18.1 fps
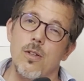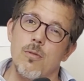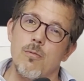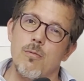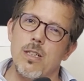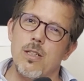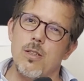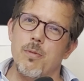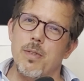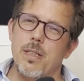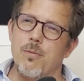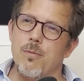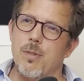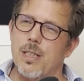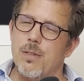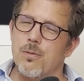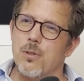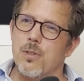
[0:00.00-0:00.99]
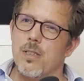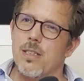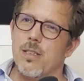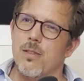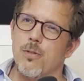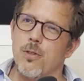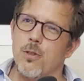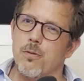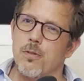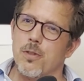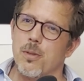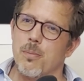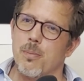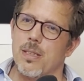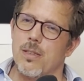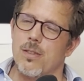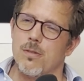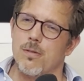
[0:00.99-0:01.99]
Well, we have to take a few
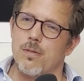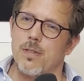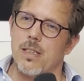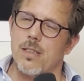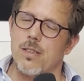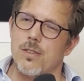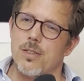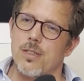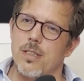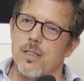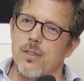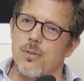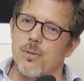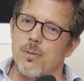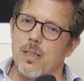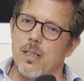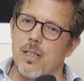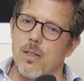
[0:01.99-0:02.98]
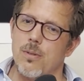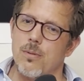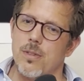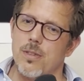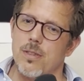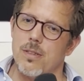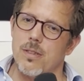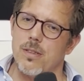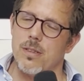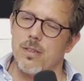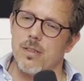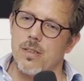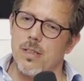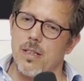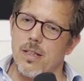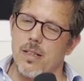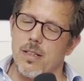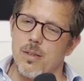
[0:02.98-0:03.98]
fundamental factors into account,
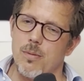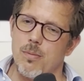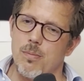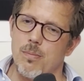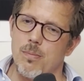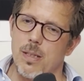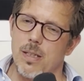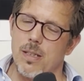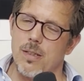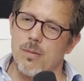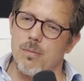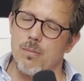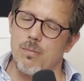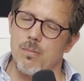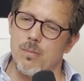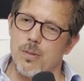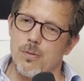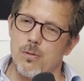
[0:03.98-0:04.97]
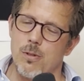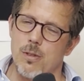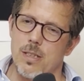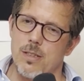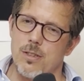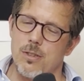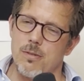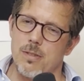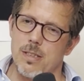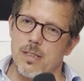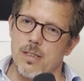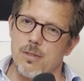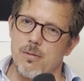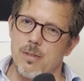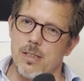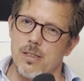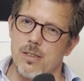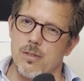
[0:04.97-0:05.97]
I think, before answering
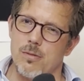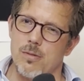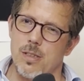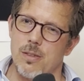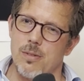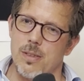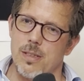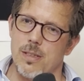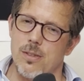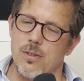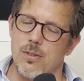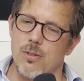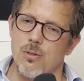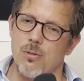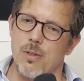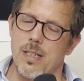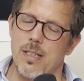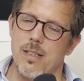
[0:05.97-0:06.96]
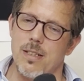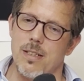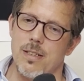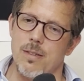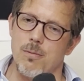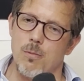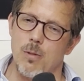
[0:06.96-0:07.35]
that question very concretely.